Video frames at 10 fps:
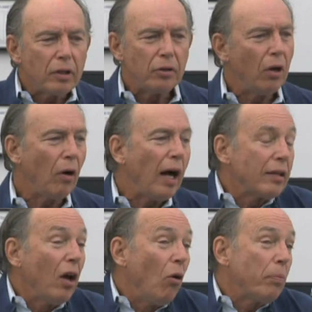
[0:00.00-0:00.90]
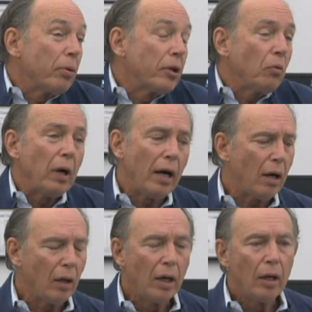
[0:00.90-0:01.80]
you know, I know it pretty
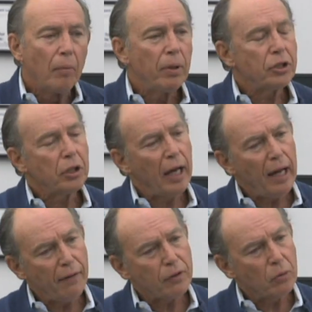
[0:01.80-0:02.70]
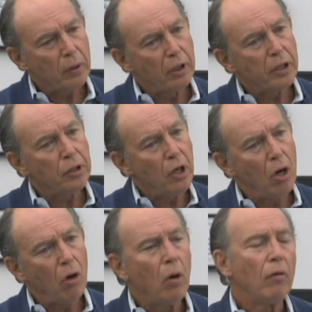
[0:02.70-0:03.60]
well, but you have to really
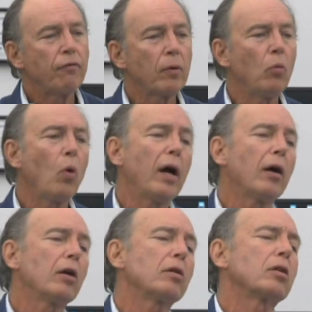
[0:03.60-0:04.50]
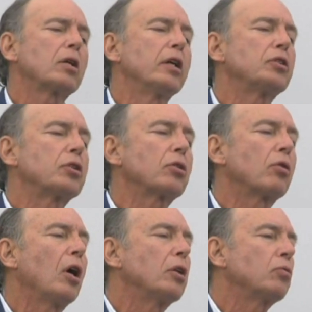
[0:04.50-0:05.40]
know from where does the
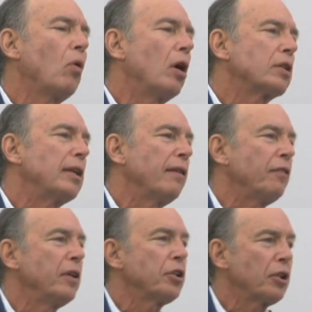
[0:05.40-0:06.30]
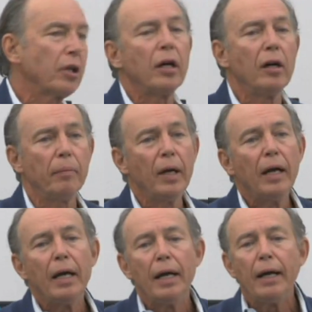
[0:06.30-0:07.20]
crosswalk definition come?
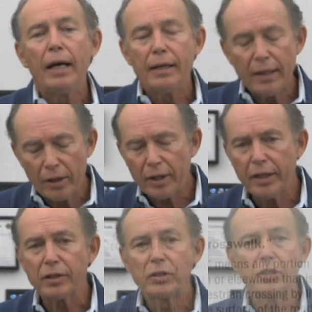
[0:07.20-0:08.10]
And here it is.